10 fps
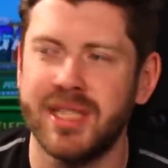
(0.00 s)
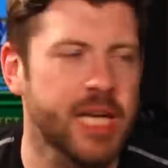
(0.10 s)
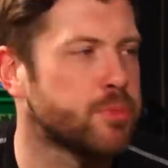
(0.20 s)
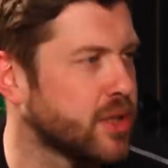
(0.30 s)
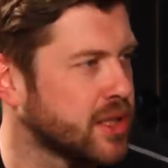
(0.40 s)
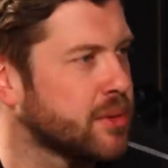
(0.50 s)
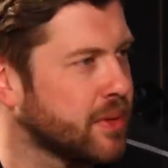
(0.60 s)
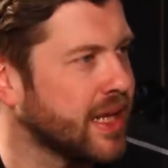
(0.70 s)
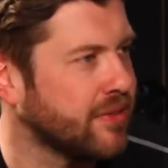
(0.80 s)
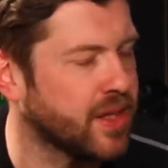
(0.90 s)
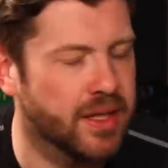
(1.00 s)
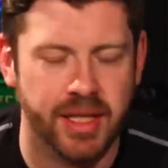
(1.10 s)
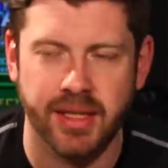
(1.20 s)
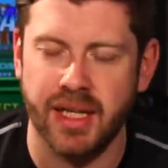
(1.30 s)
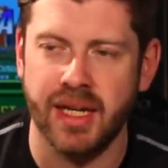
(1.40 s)
desperate to believe that,
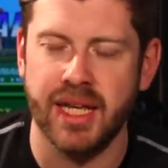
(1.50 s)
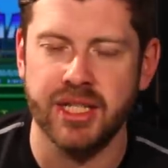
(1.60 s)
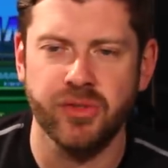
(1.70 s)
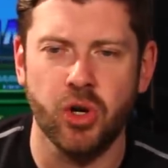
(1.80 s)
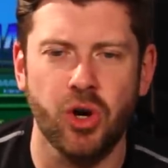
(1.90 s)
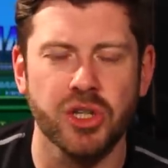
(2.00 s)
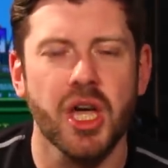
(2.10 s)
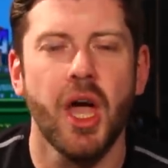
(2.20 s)
that, that it is, of course.